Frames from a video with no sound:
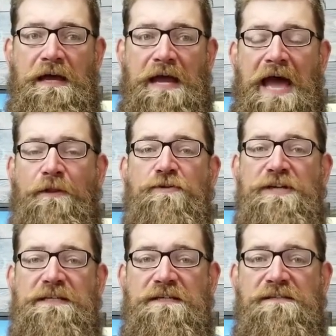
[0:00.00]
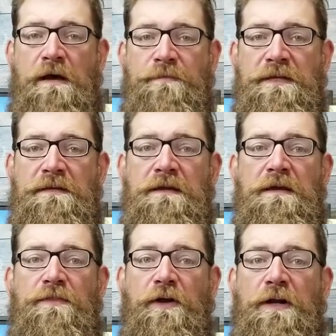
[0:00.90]
allergy to something,
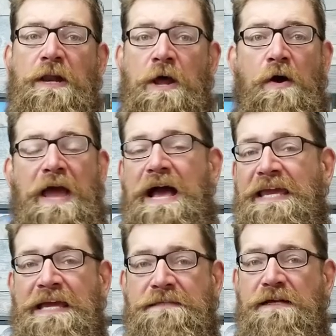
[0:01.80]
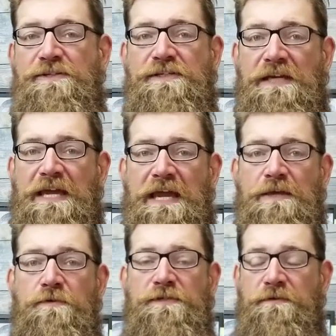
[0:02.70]
they're going to know, hey, I can't touch this, I can't
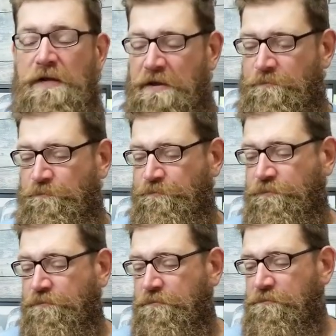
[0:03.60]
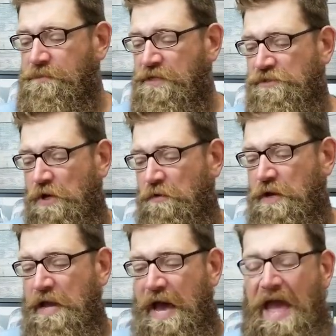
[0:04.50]
use it, right?
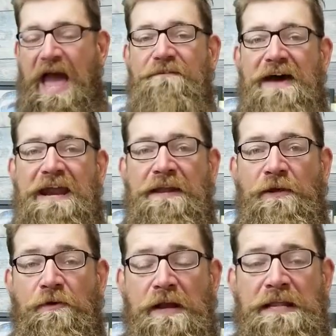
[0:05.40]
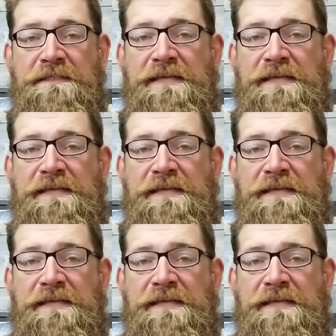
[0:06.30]
So I have added an ingredients